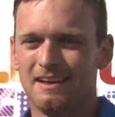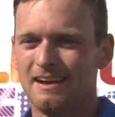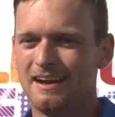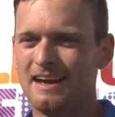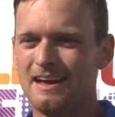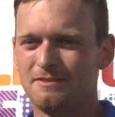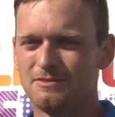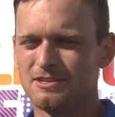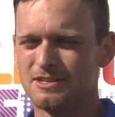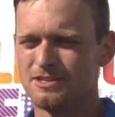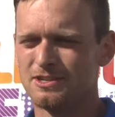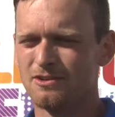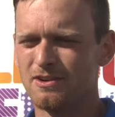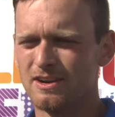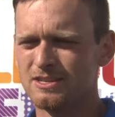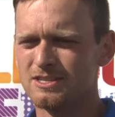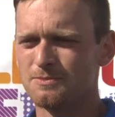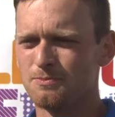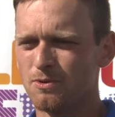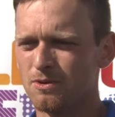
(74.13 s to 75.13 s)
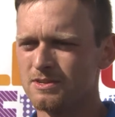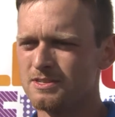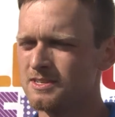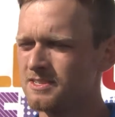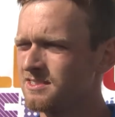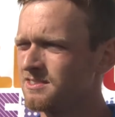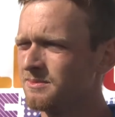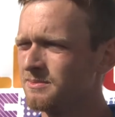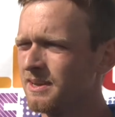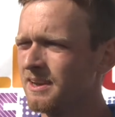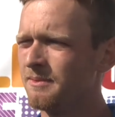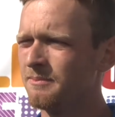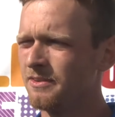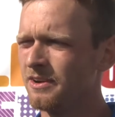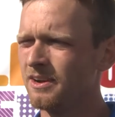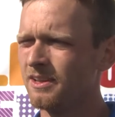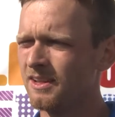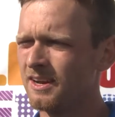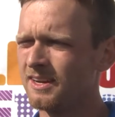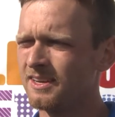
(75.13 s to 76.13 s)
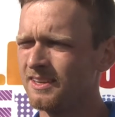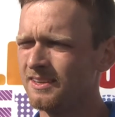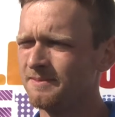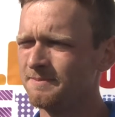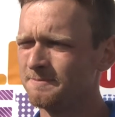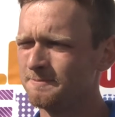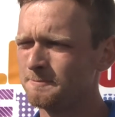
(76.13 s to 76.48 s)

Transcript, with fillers: I have such a great support system and I'm very lucky